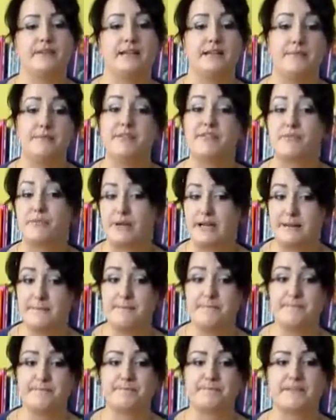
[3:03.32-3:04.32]
Number
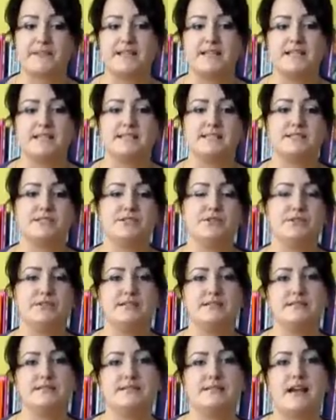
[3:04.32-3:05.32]
3,
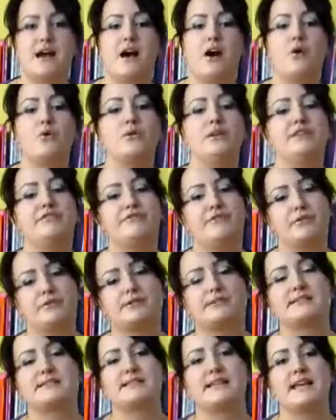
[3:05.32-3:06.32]
students are only
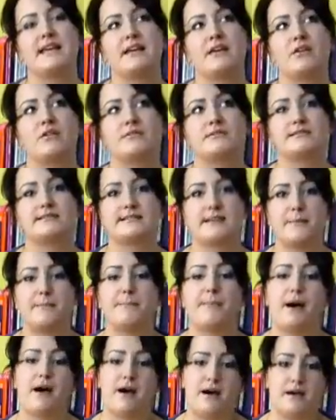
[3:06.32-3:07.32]
focusing on
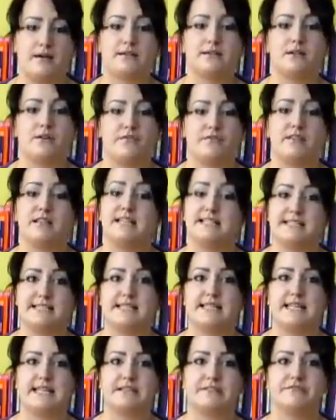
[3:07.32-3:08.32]
some part of the
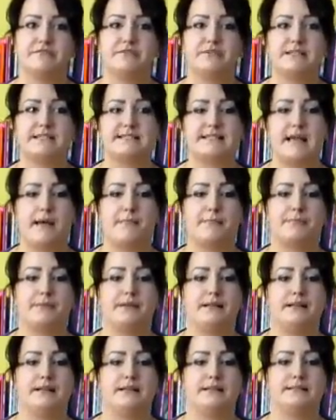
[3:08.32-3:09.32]
listening. For
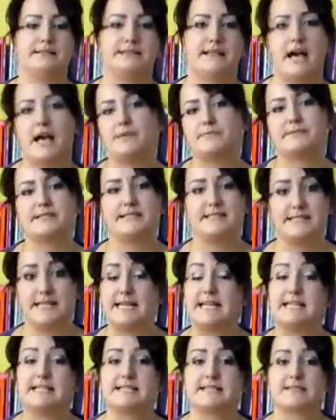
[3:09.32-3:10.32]
example, times and
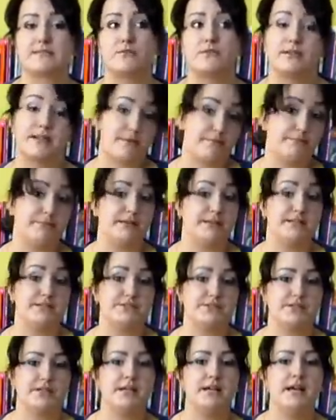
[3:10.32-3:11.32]
dates or
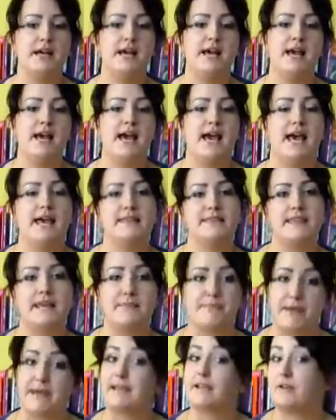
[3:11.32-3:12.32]
numbers, and they
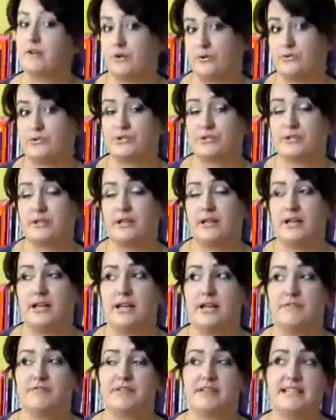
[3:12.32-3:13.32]
make notes.
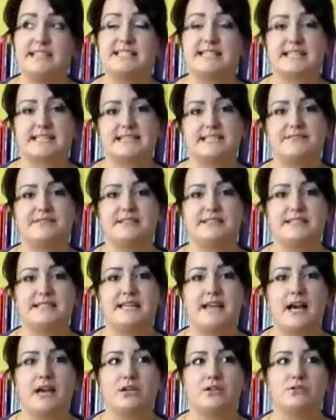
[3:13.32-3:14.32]
For this
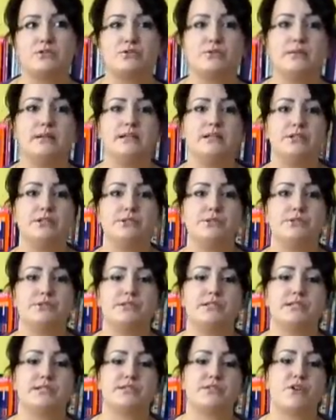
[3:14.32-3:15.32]
activity, I usually
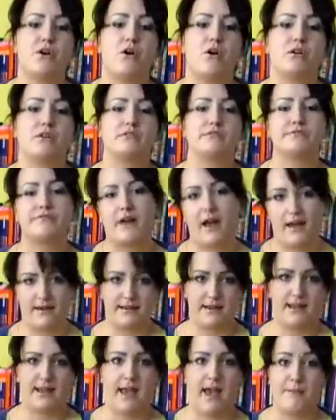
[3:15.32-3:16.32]
use the song
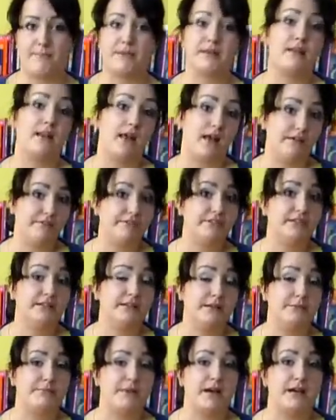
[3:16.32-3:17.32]
Friday I'm in Love
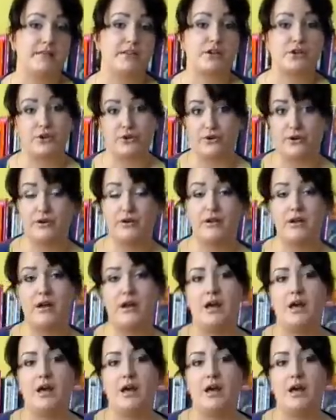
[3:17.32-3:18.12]
by The Cure,